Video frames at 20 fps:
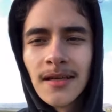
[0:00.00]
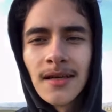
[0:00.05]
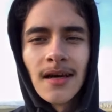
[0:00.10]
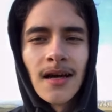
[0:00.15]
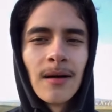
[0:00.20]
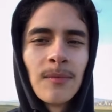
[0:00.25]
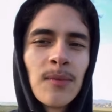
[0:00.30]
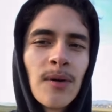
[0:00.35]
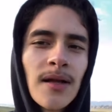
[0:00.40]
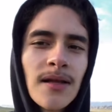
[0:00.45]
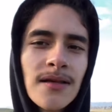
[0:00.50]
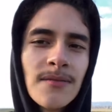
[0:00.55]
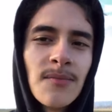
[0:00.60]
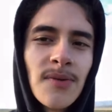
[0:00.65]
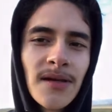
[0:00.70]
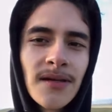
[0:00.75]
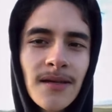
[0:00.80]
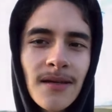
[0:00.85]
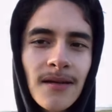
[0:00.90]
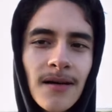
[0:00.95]
I'll probably
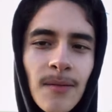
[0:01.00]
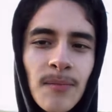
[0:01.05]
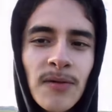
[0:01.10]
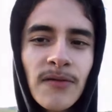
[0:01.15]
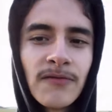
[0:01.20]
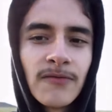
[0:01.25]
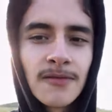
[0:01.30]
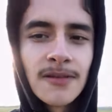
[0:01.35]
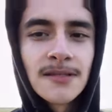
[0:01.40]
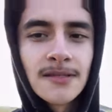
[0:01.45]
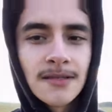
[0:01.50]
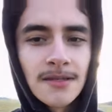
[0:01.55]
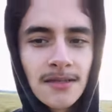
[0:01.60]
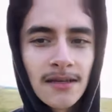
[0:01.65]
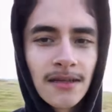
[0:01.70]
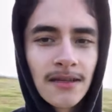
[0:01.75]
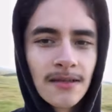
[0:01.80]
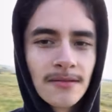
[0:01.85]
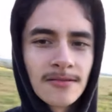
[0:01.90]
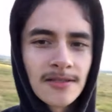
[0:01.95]
pick it up if we
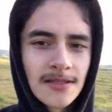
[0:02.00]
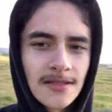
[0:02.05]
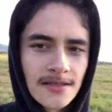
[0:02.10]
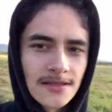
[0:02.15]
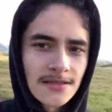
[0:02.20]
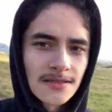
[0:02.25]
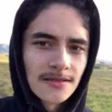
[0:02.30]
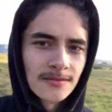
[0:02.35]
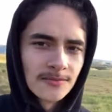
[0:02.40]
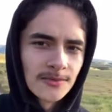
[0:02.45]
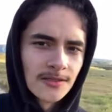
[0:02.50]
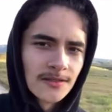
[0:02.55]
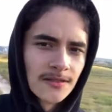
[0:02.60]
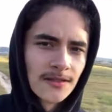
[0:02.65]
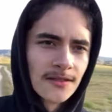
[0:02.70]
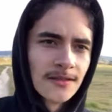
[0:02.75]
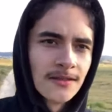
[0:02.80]
end up seeing some other